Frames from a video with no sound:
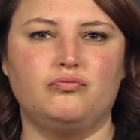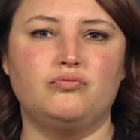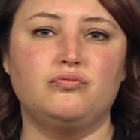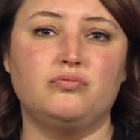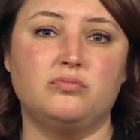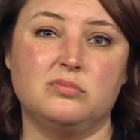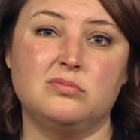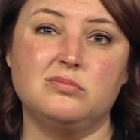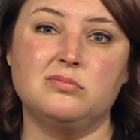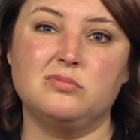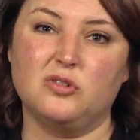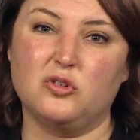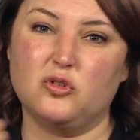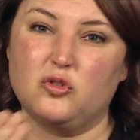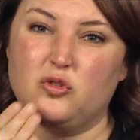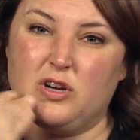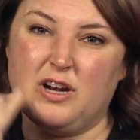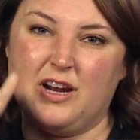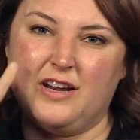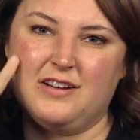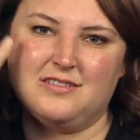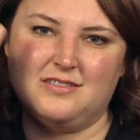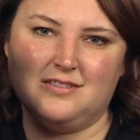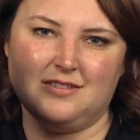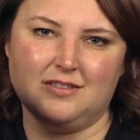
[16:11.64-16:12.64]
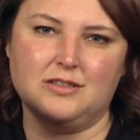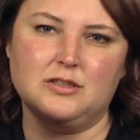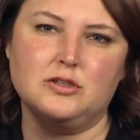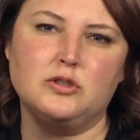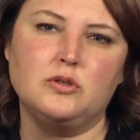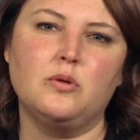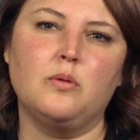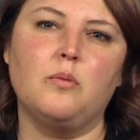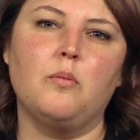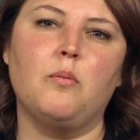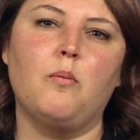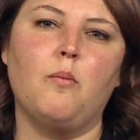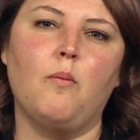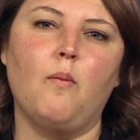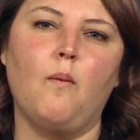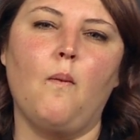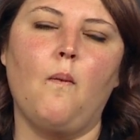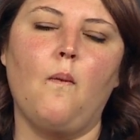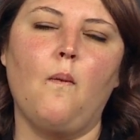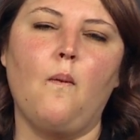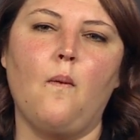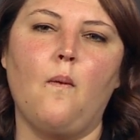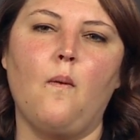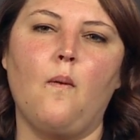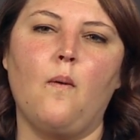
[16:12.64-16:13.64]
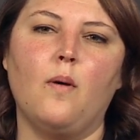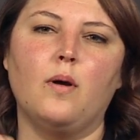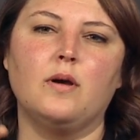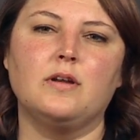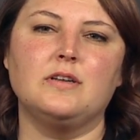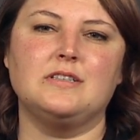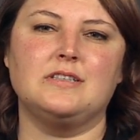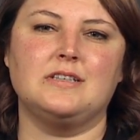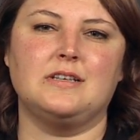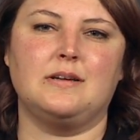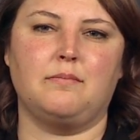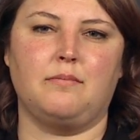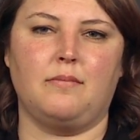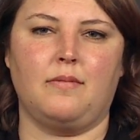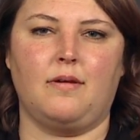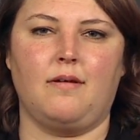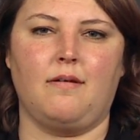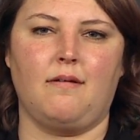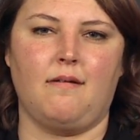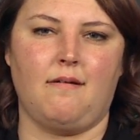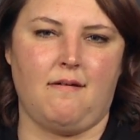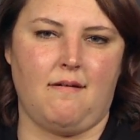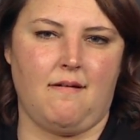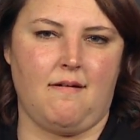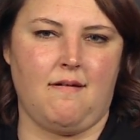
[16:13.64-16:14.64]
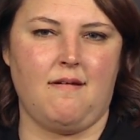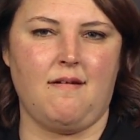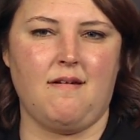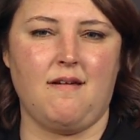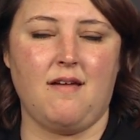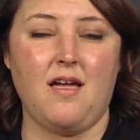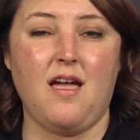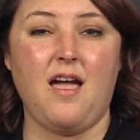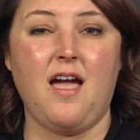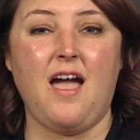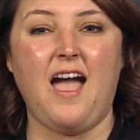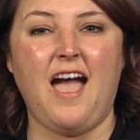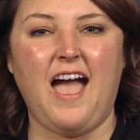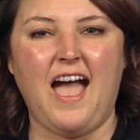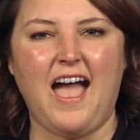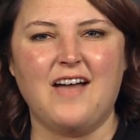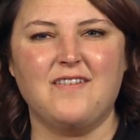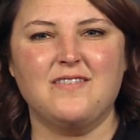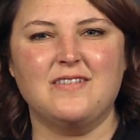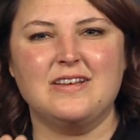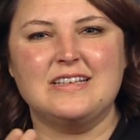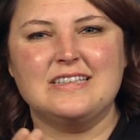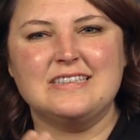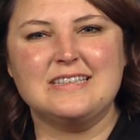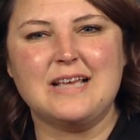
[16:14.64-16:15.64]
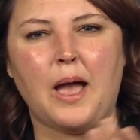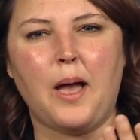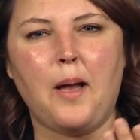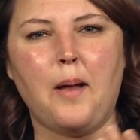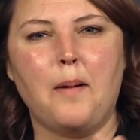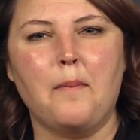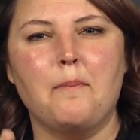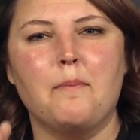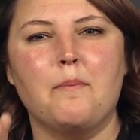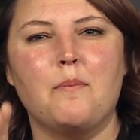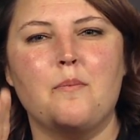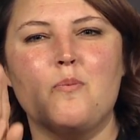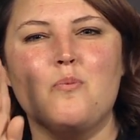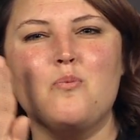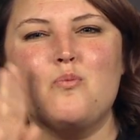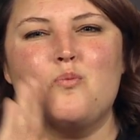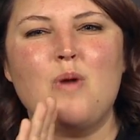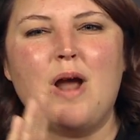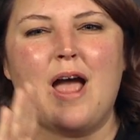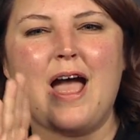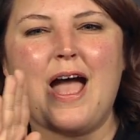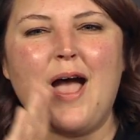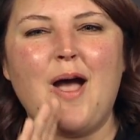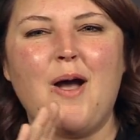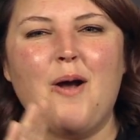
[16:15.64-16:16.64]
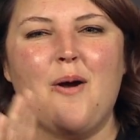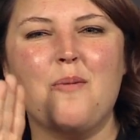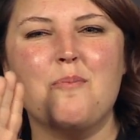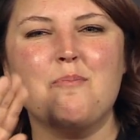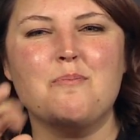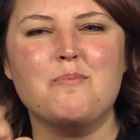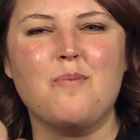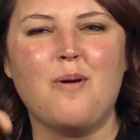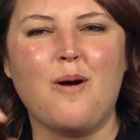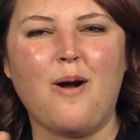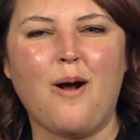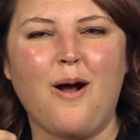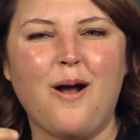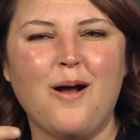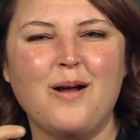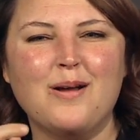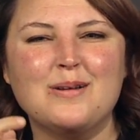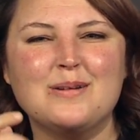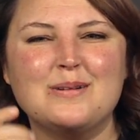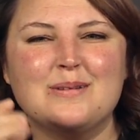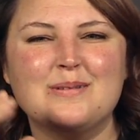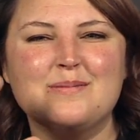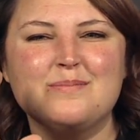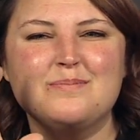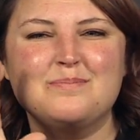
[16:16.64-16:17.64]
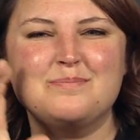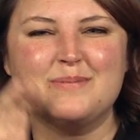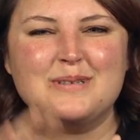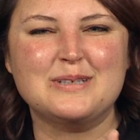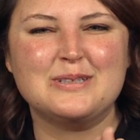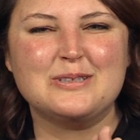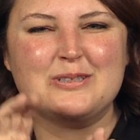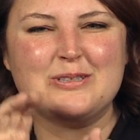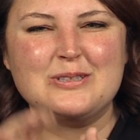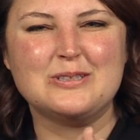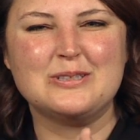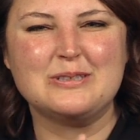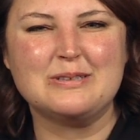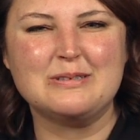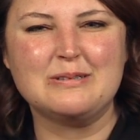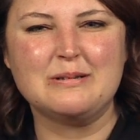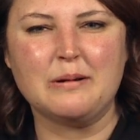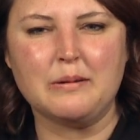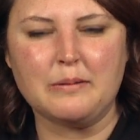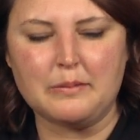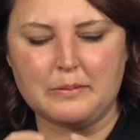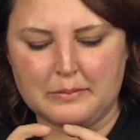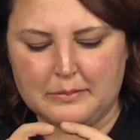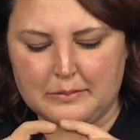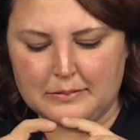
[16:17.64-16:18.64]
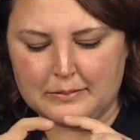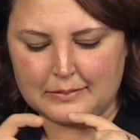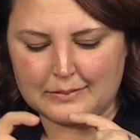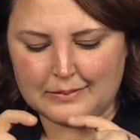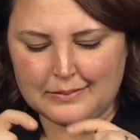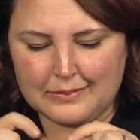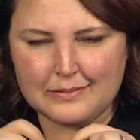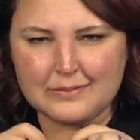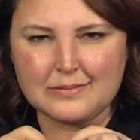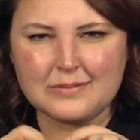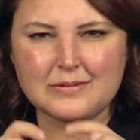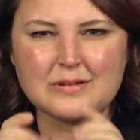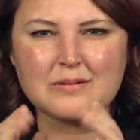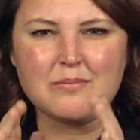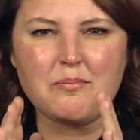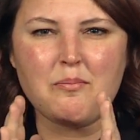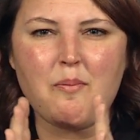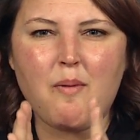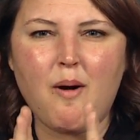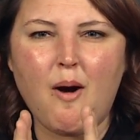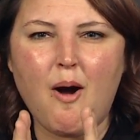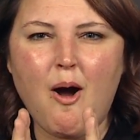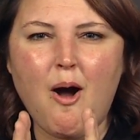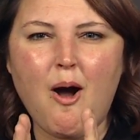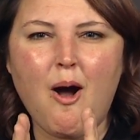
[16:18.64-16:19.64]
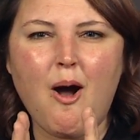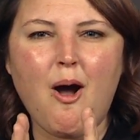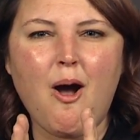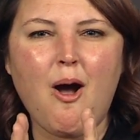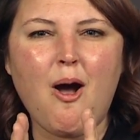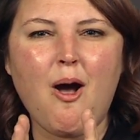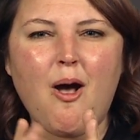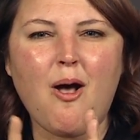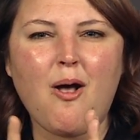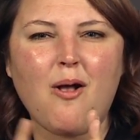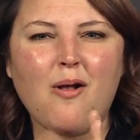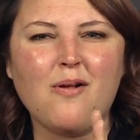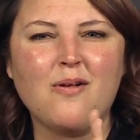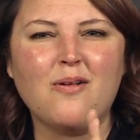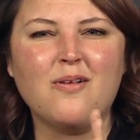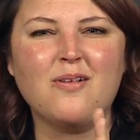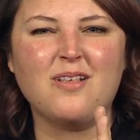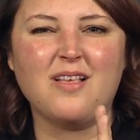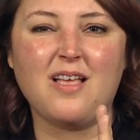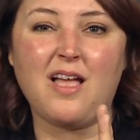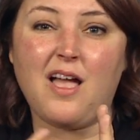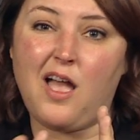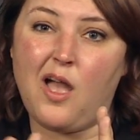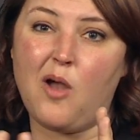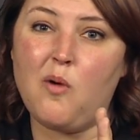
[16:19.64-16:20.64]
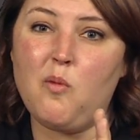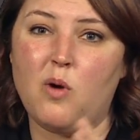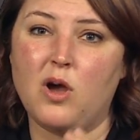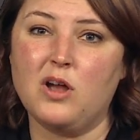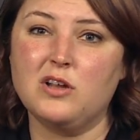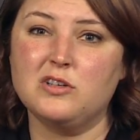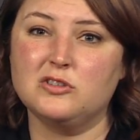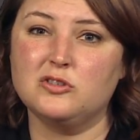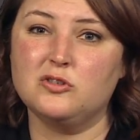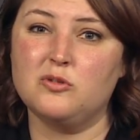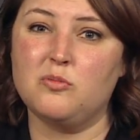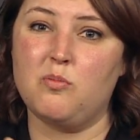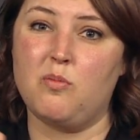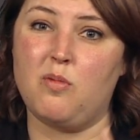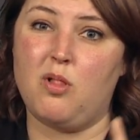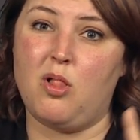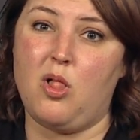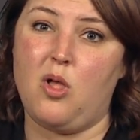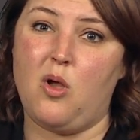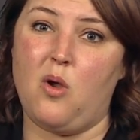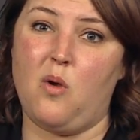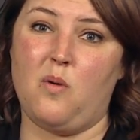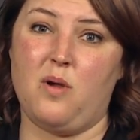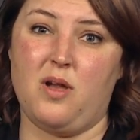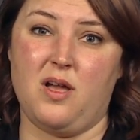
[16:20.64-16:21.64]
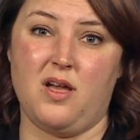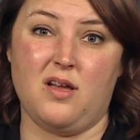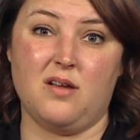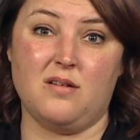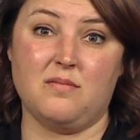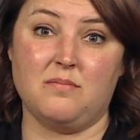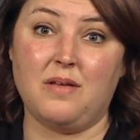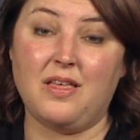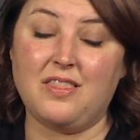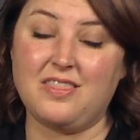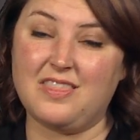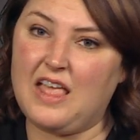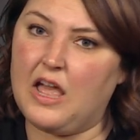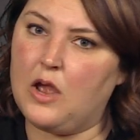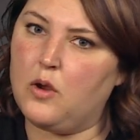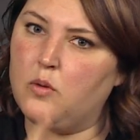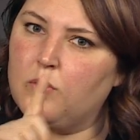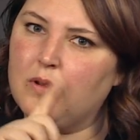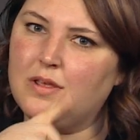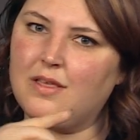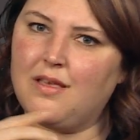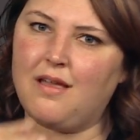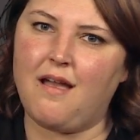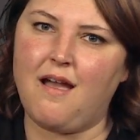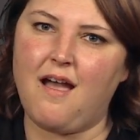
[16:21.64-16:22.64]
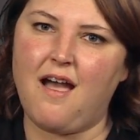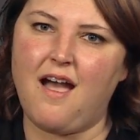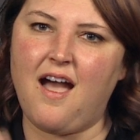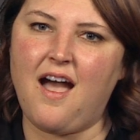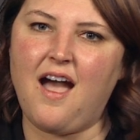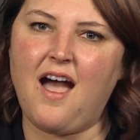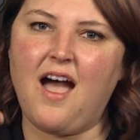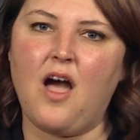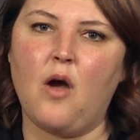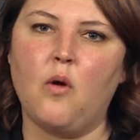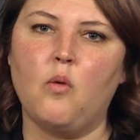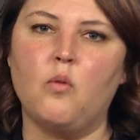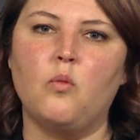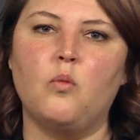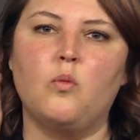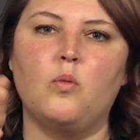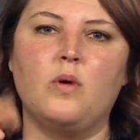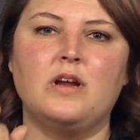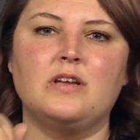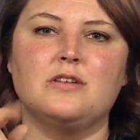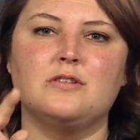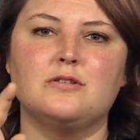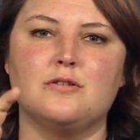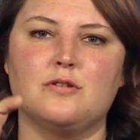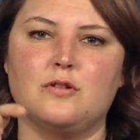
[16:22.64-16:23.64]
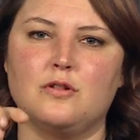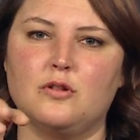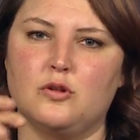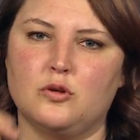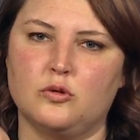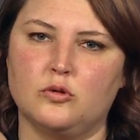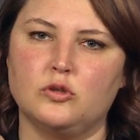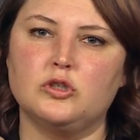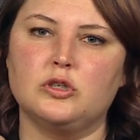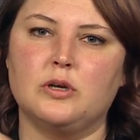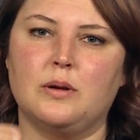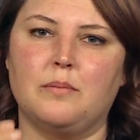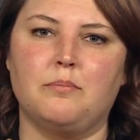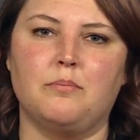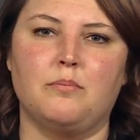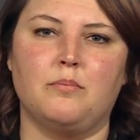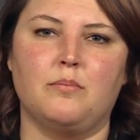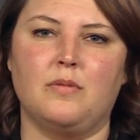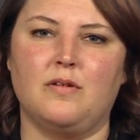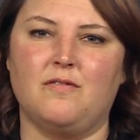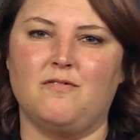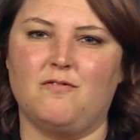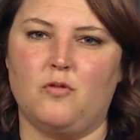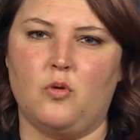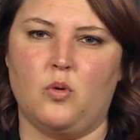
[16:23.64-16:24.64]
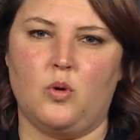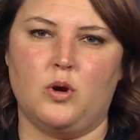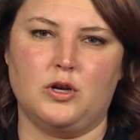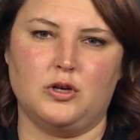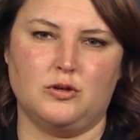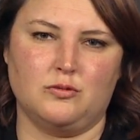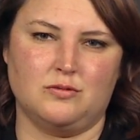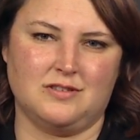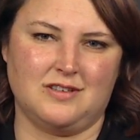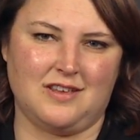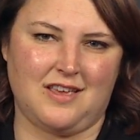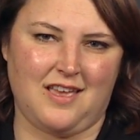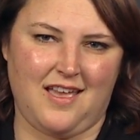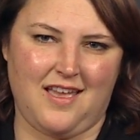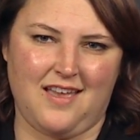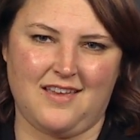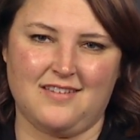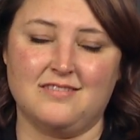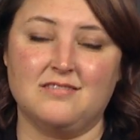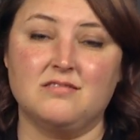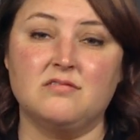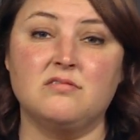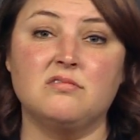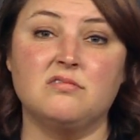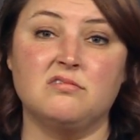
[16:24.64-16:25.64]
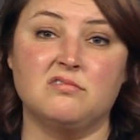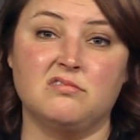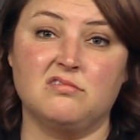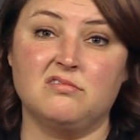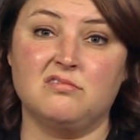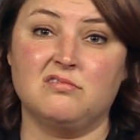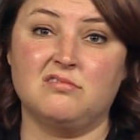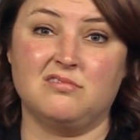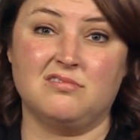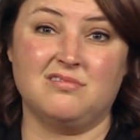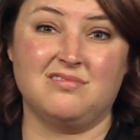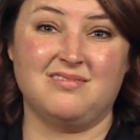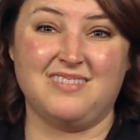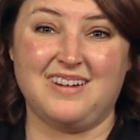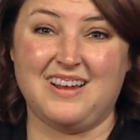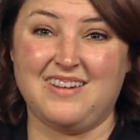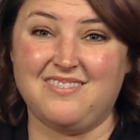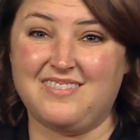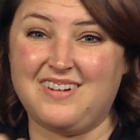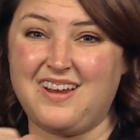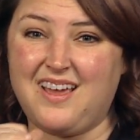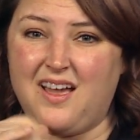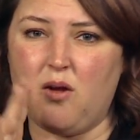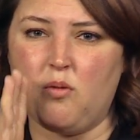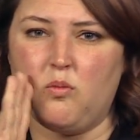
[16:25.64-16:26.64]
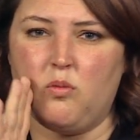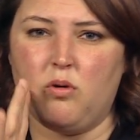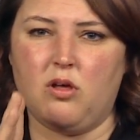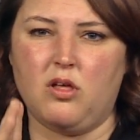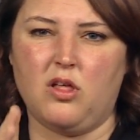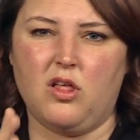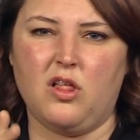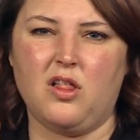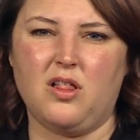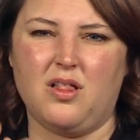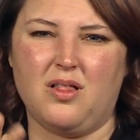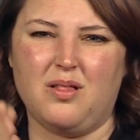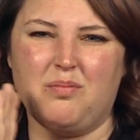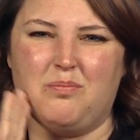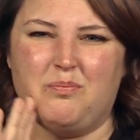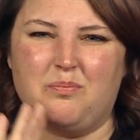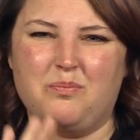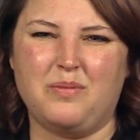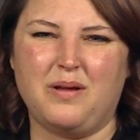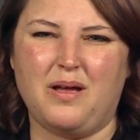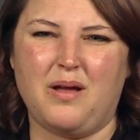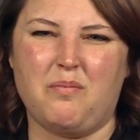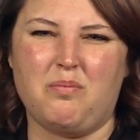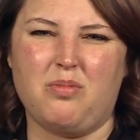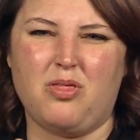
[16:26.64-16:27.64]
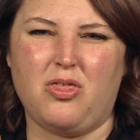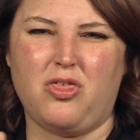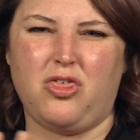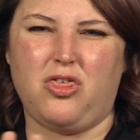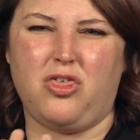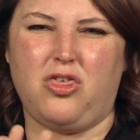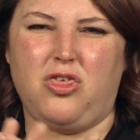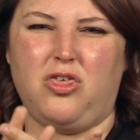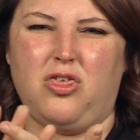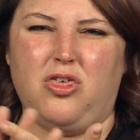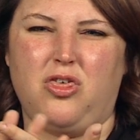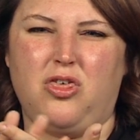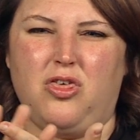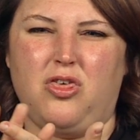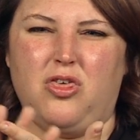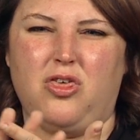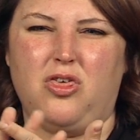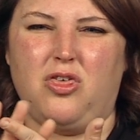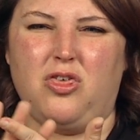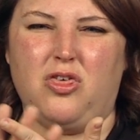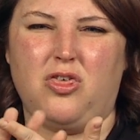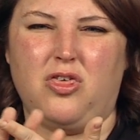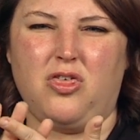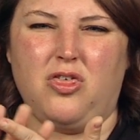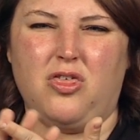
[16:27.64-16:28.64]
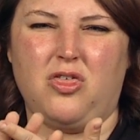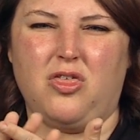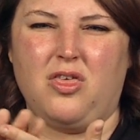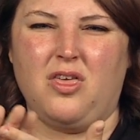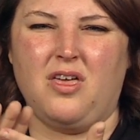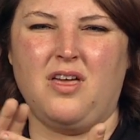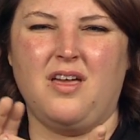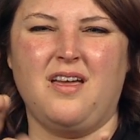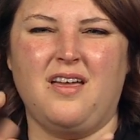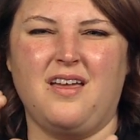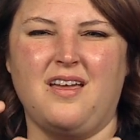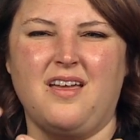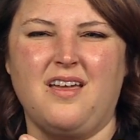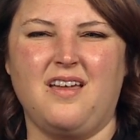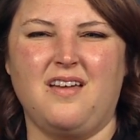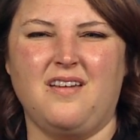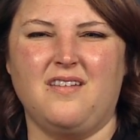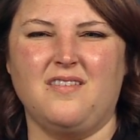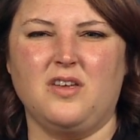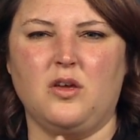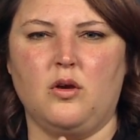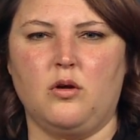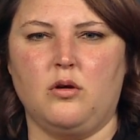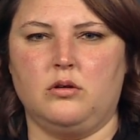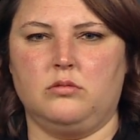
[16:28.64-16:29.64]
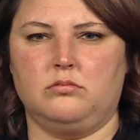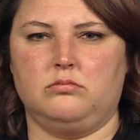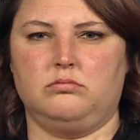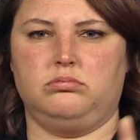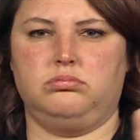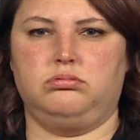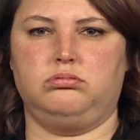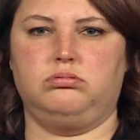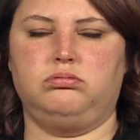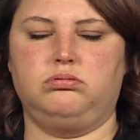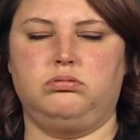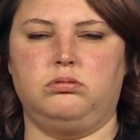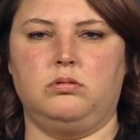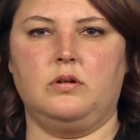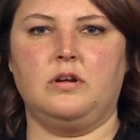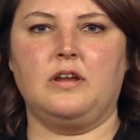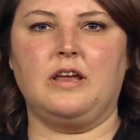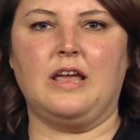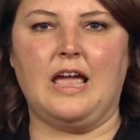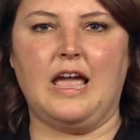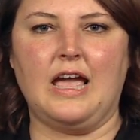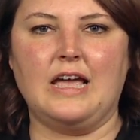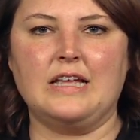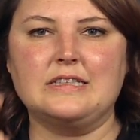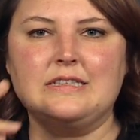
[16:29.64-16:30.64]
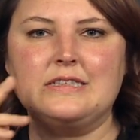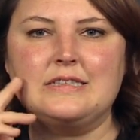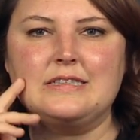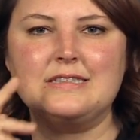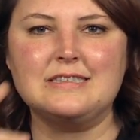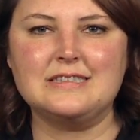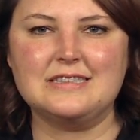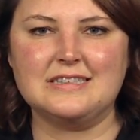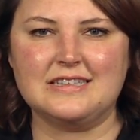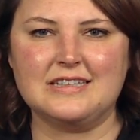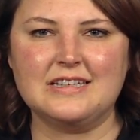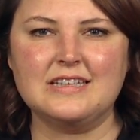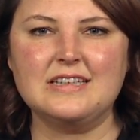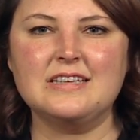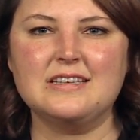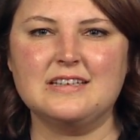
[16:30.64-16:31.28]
little box brownie pictures that were my father's that are probably only an inch or an inch and a half square. Those we really want to get on a higher resolution before you scan them, because otherwise they're going to become fairly pixelated when you blow them up big enough to be able to see without your glasses.